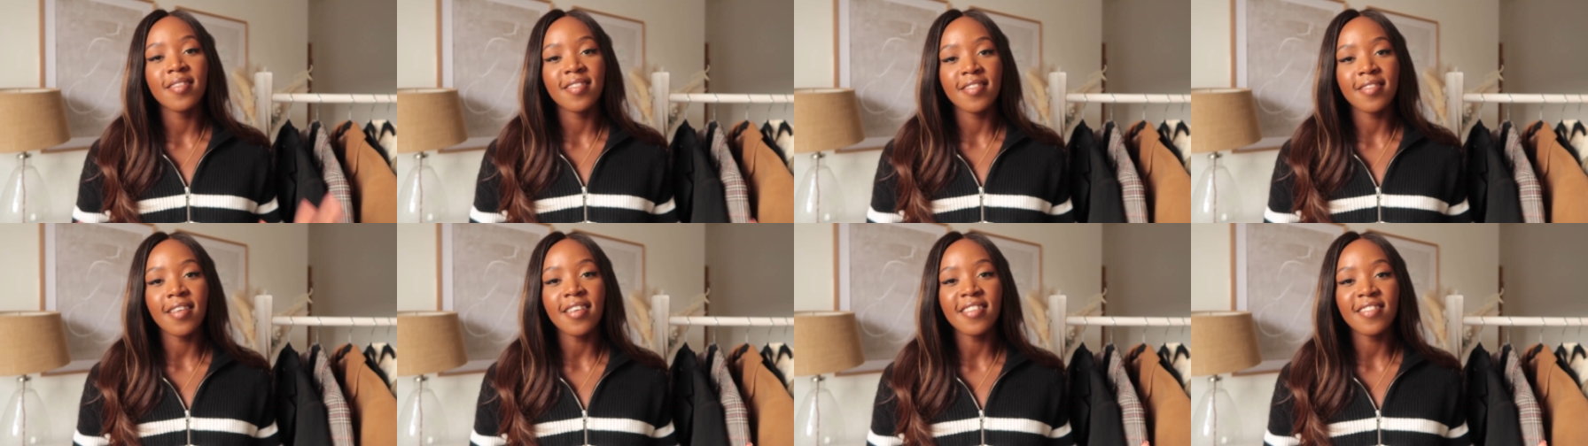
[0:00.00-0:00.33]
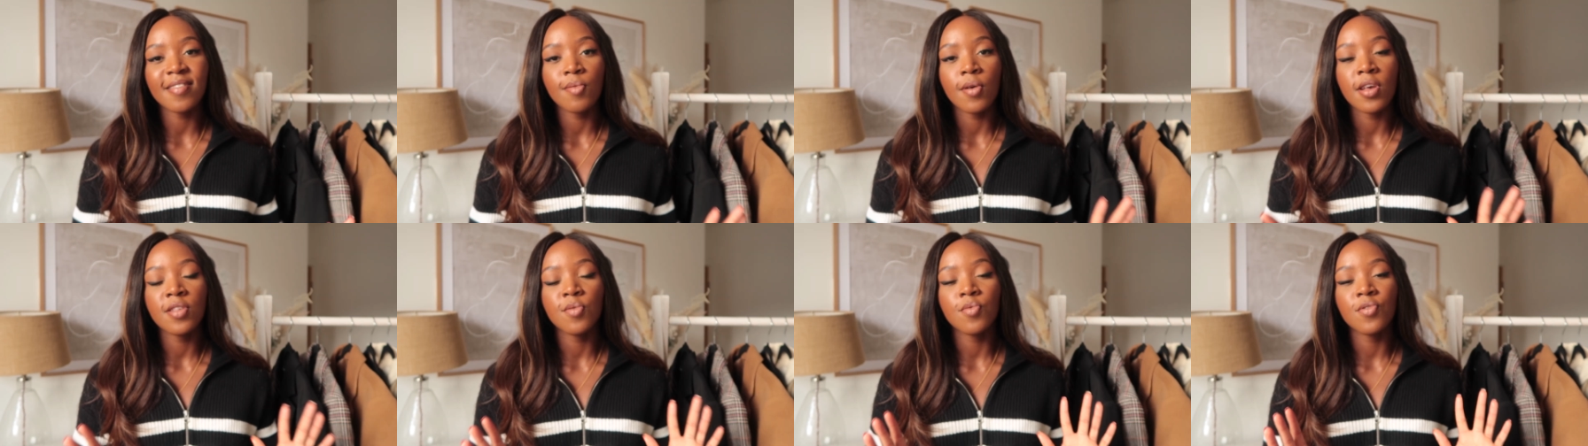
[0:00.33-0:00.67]
is
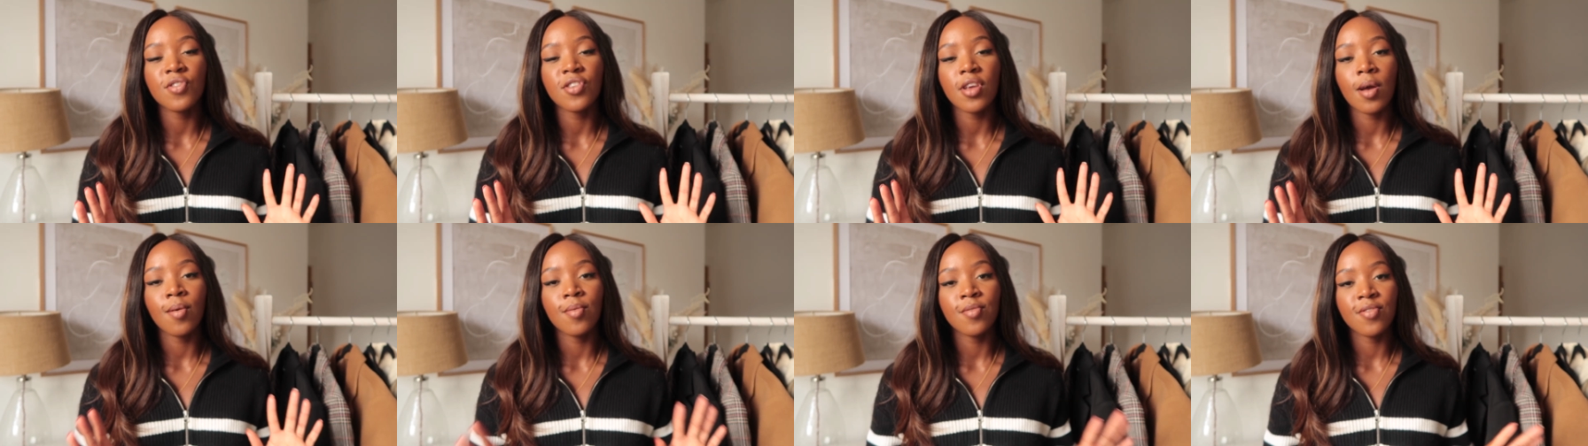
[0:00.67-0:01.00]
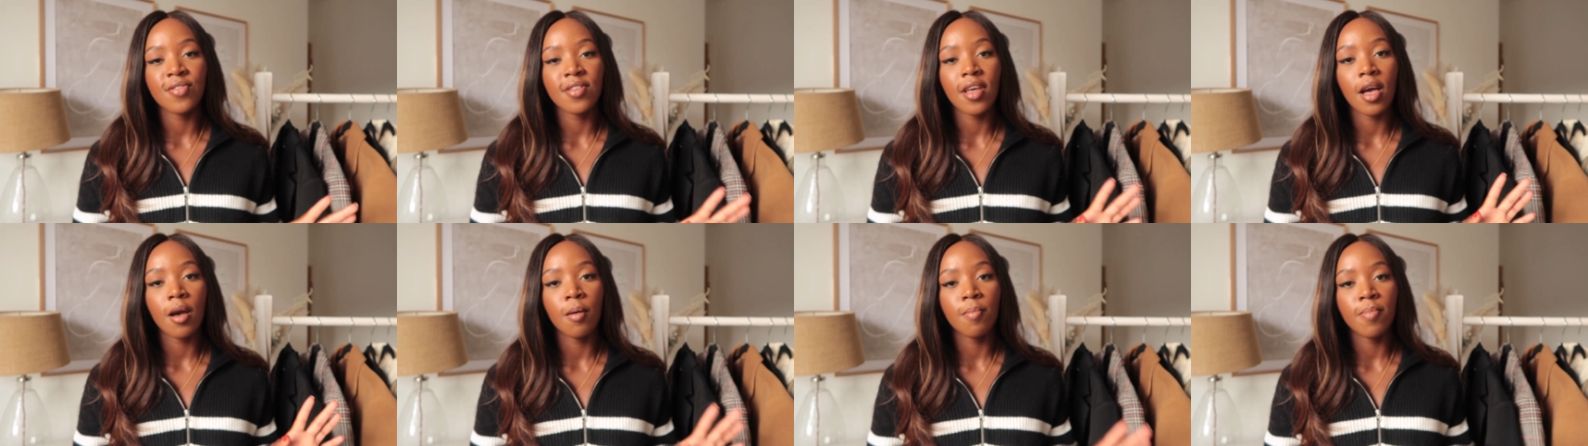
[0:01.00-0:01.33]
6 ways which I would
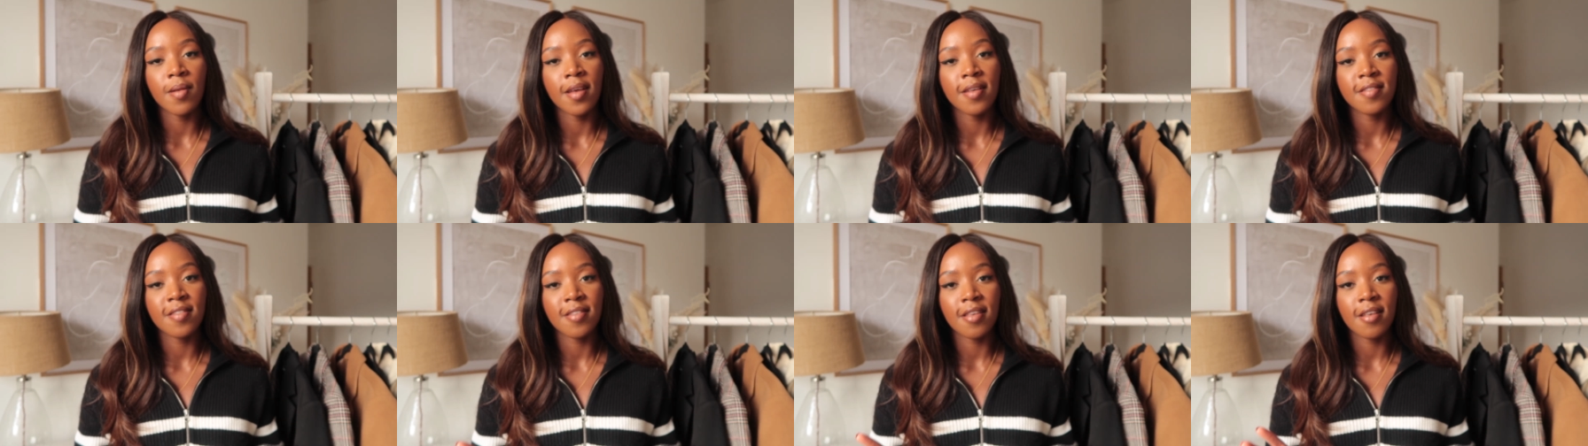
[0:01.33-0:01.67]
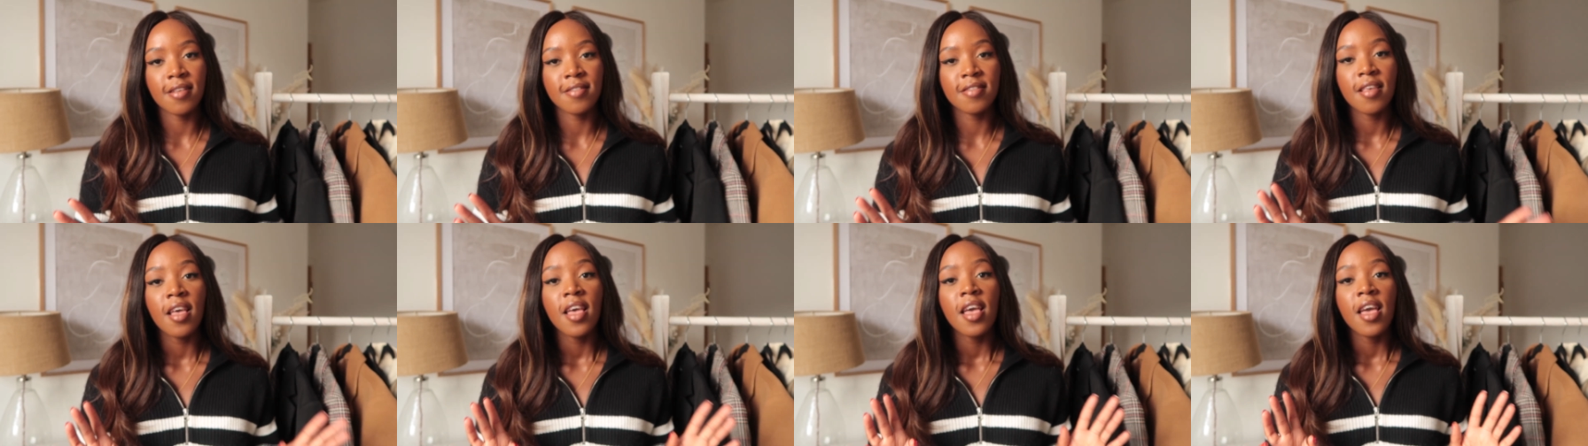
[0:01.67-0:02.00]
style
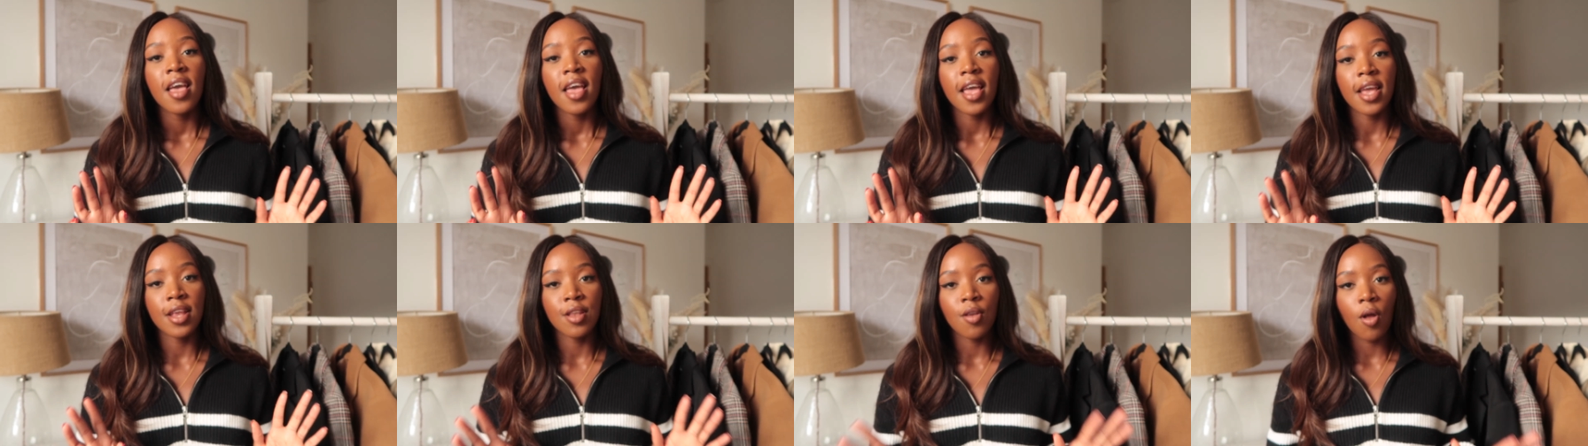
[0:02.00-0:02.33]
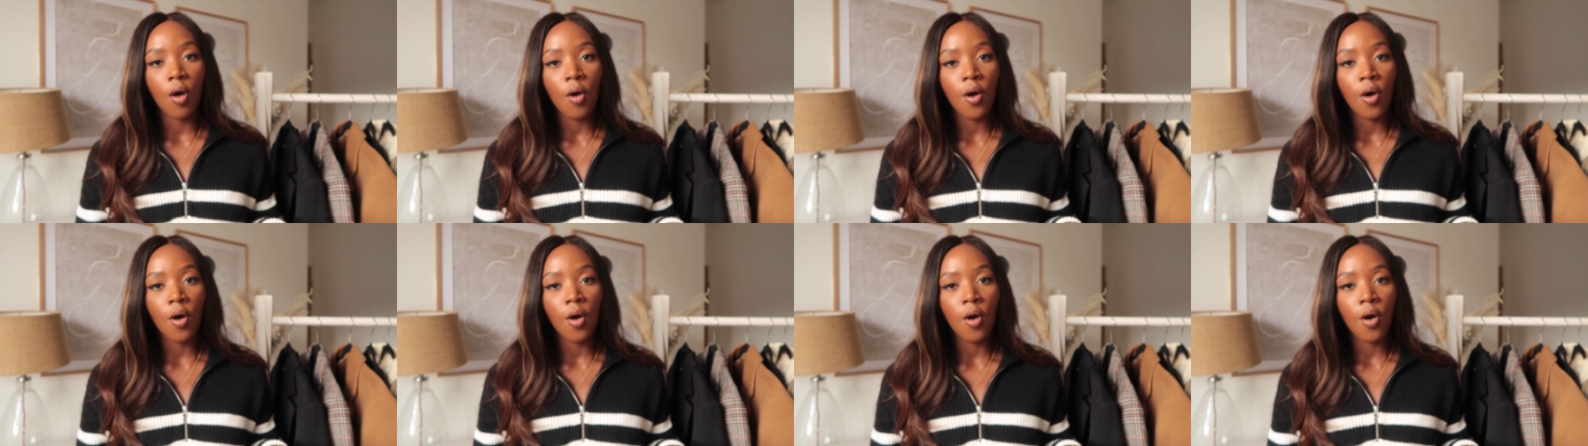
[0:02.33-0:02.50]
blazers in